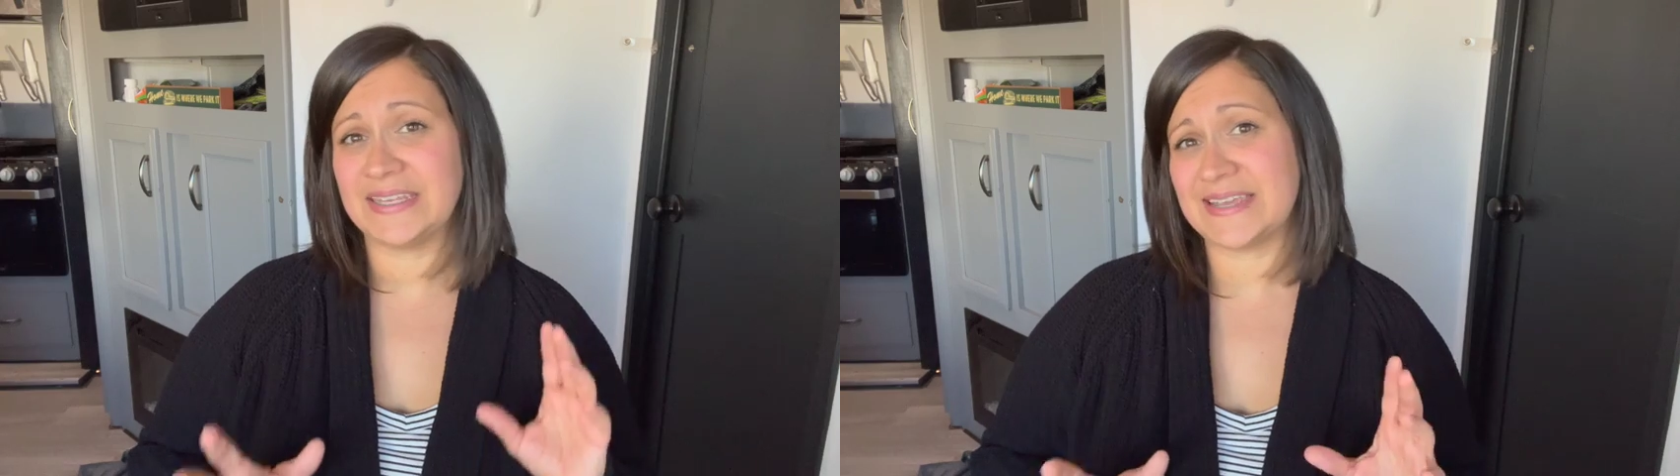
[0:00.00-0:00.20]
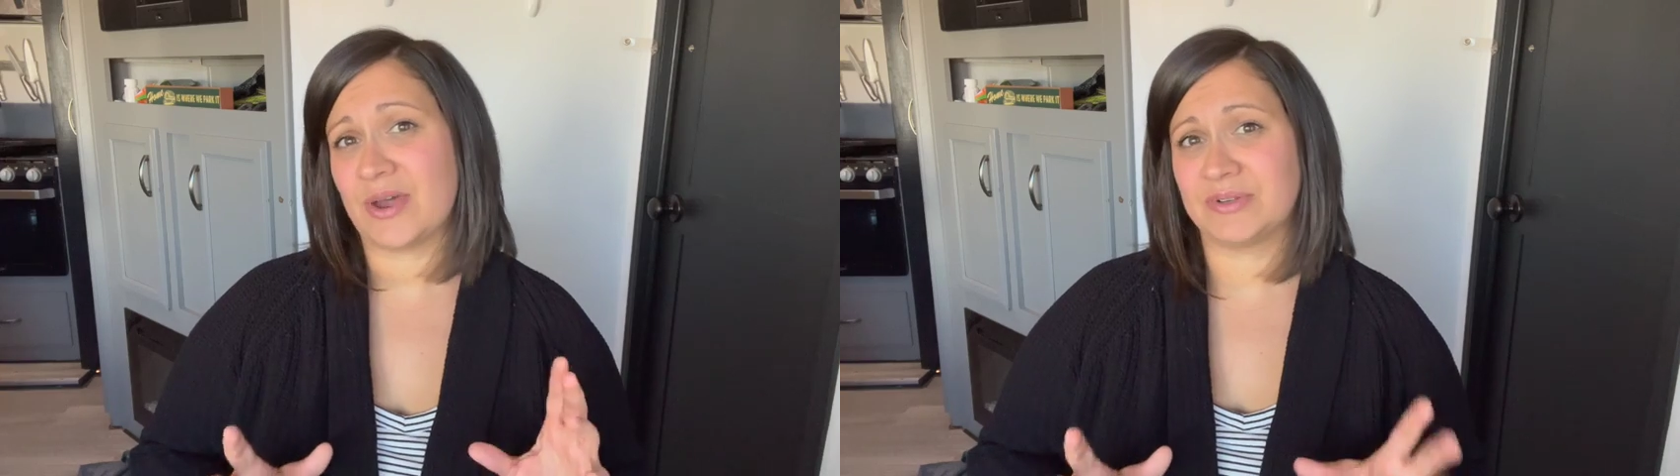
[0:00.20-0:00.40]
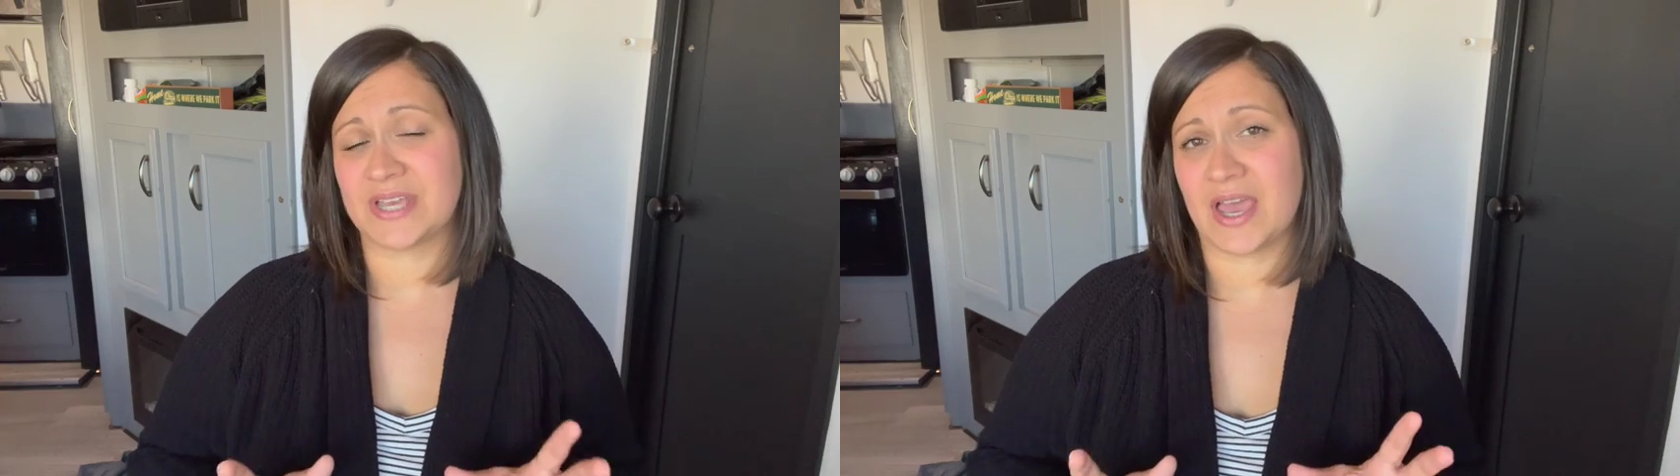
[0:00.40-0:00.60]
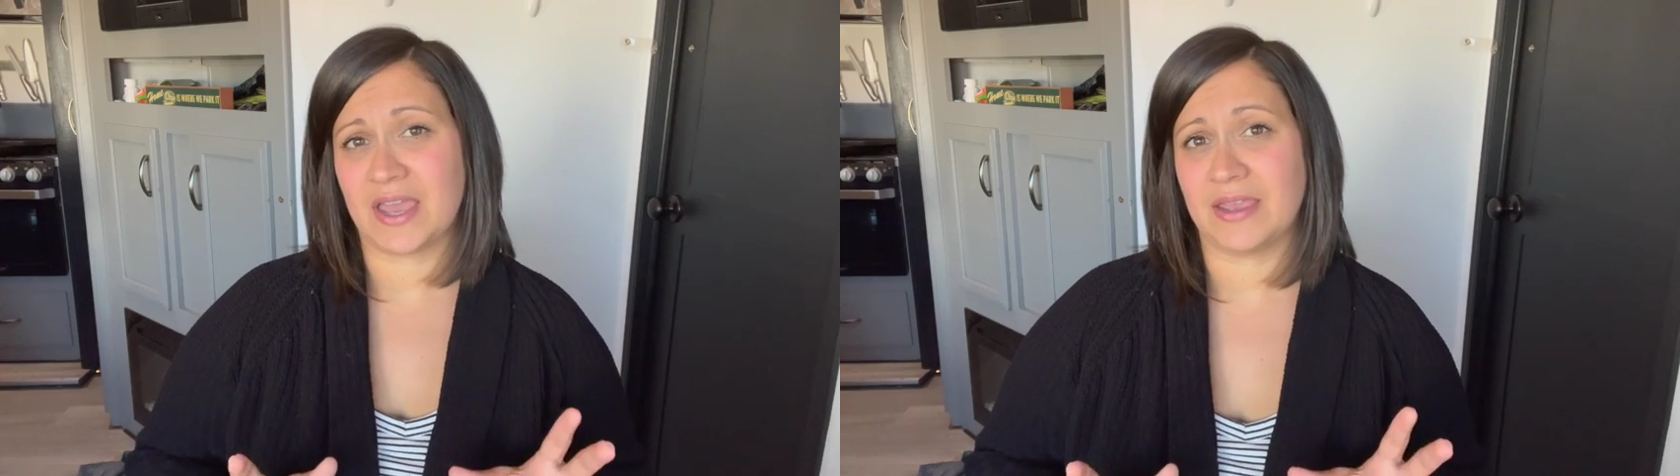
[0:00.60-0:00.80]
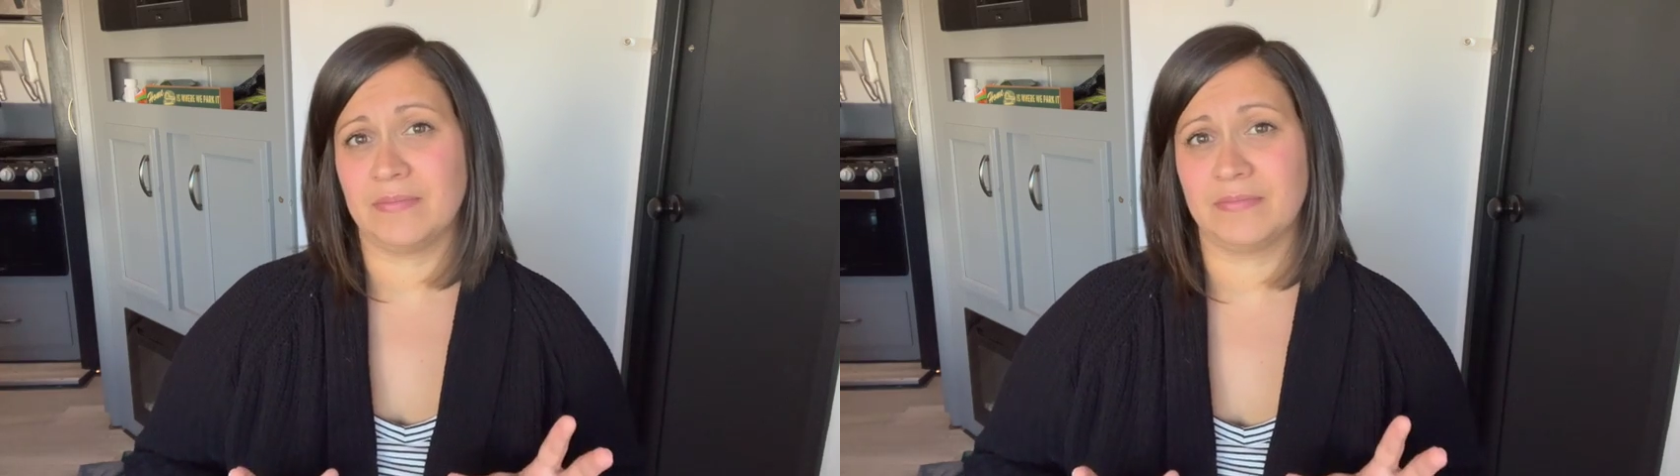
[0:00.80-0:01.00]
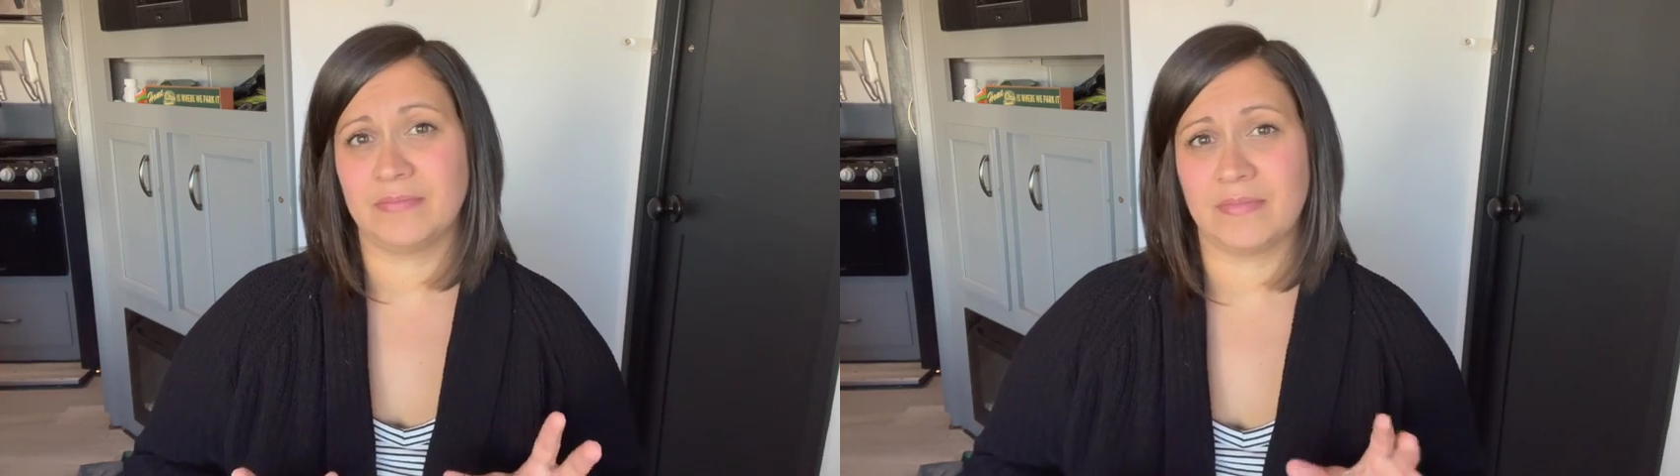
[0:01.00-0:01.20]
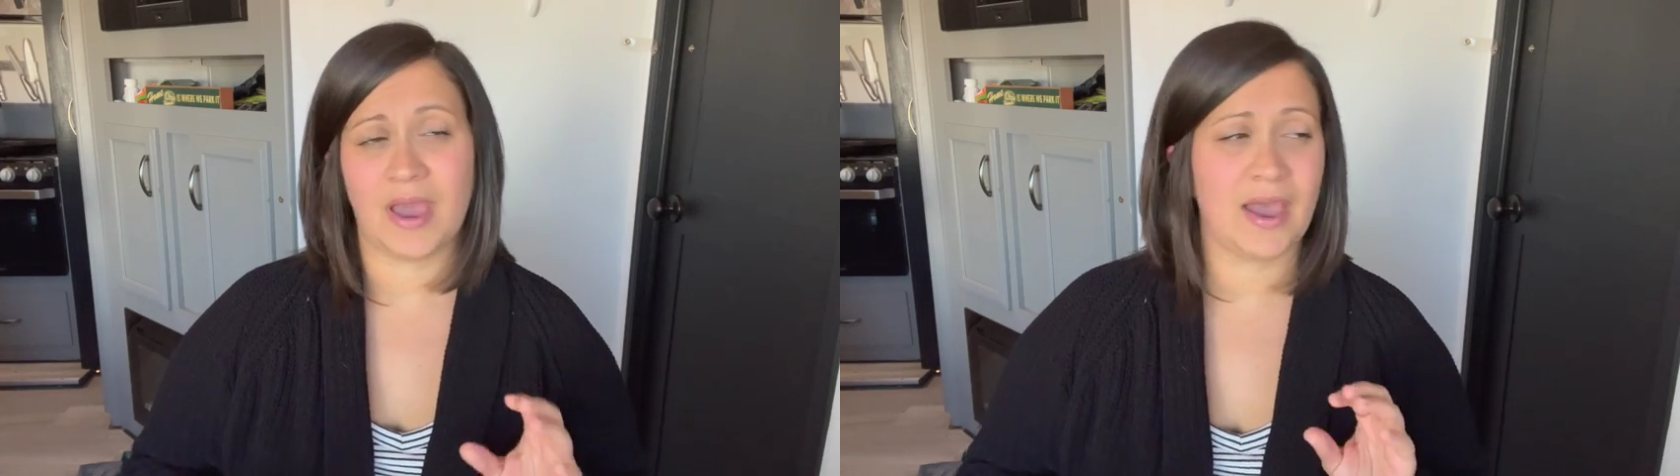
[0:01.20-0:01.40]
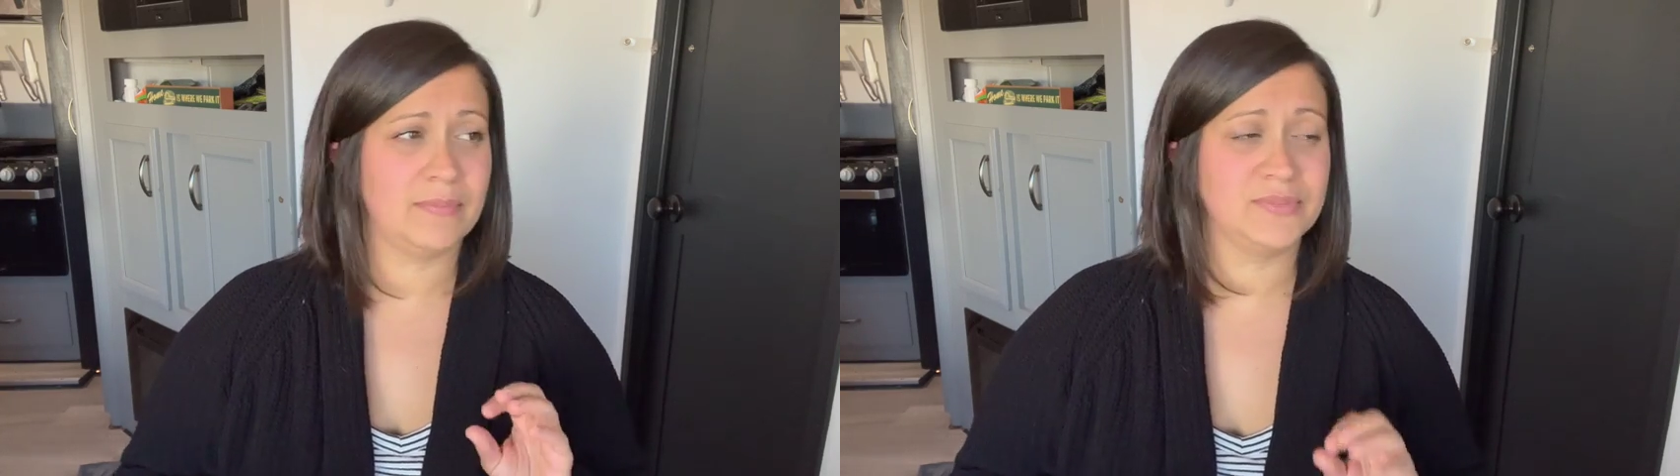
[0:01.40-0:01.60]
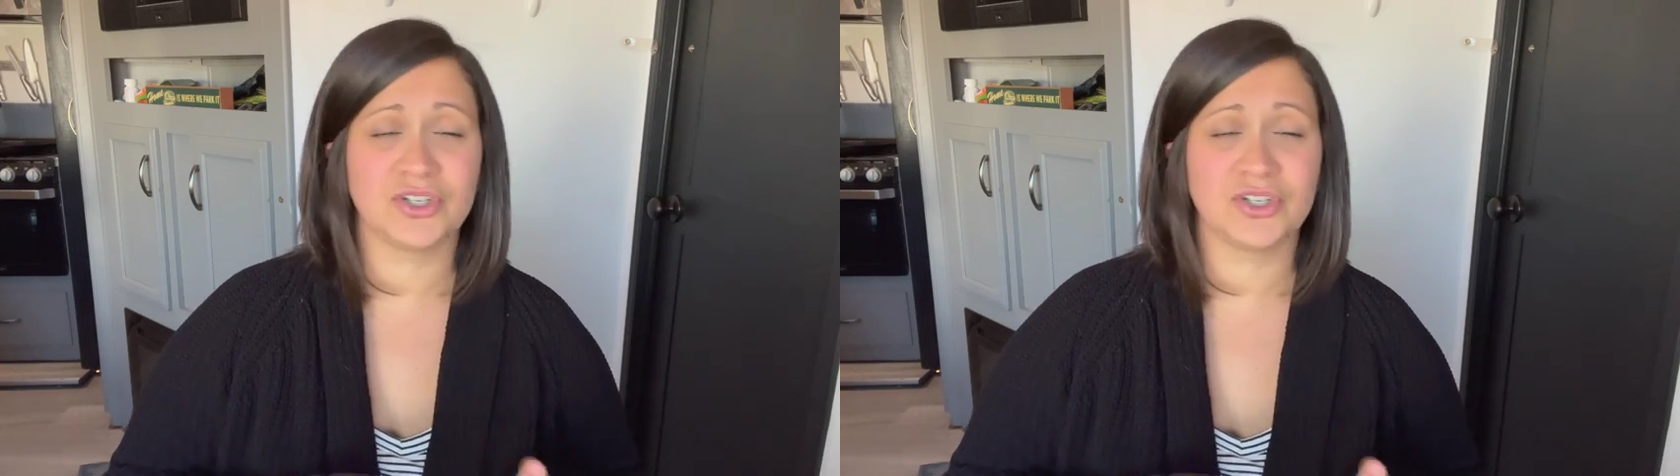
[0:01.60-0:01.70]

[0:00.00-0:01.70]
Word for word: downtime um,